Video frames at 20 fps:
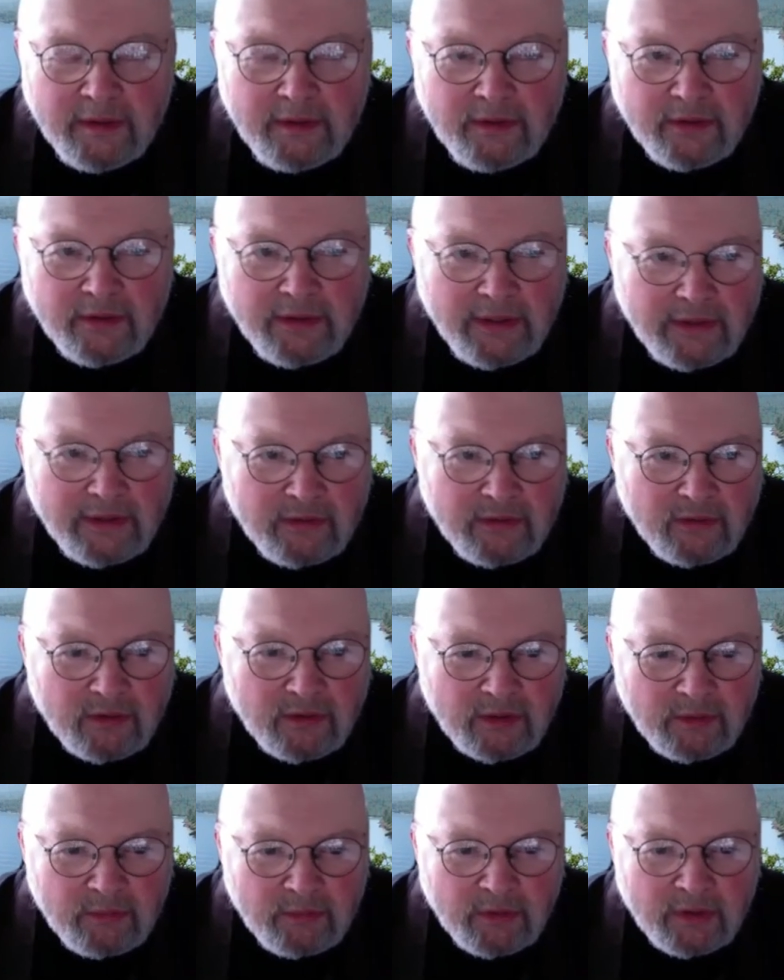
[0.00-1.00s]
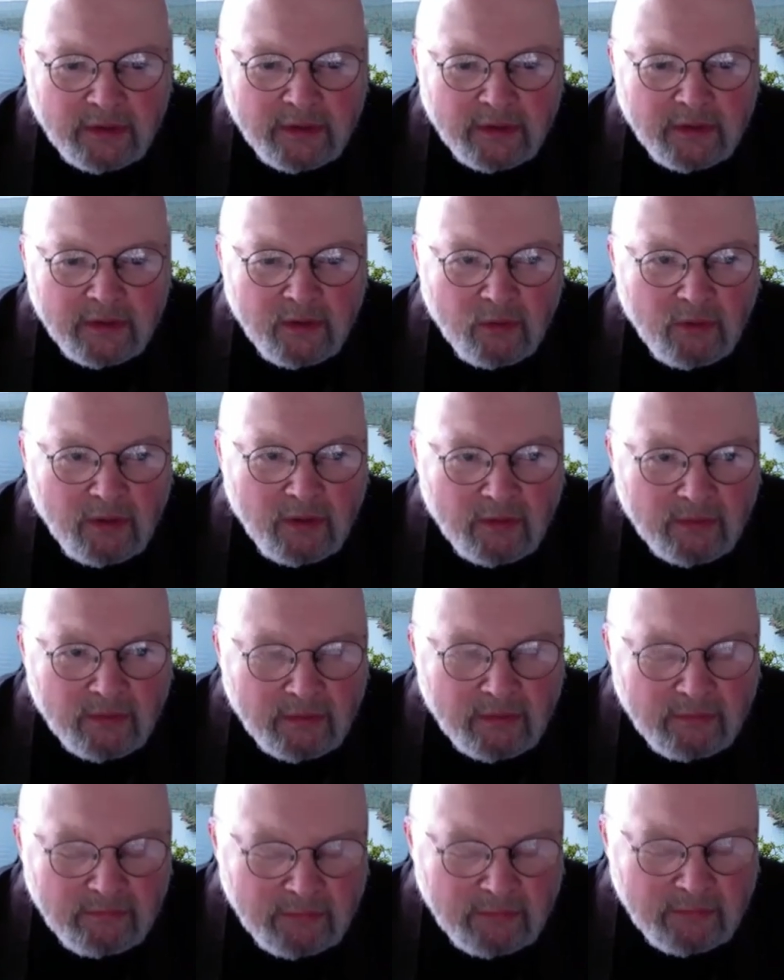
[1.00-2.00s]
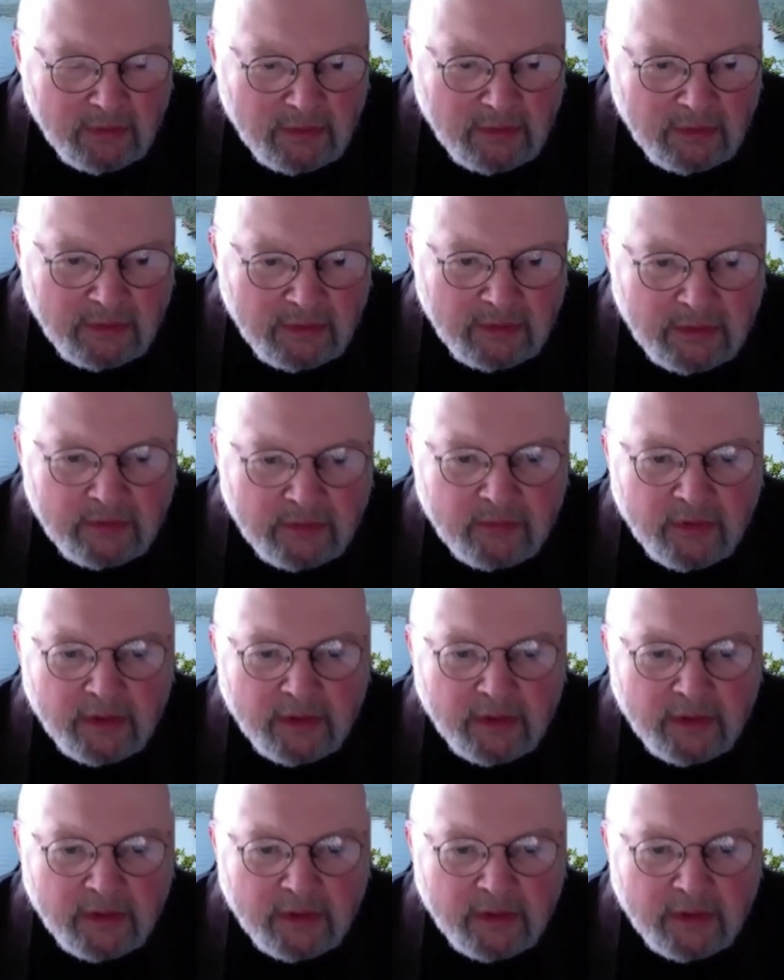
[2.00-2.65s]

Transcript: You can't deliberately go out and